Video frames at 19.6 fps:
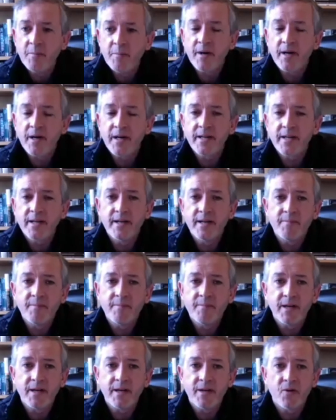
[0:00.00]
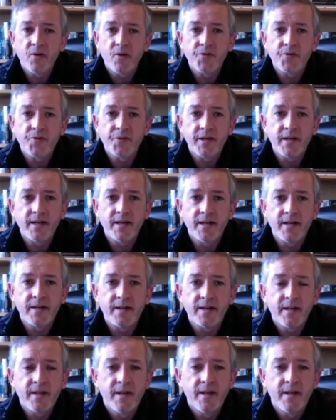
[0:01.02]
My uh, my old uh,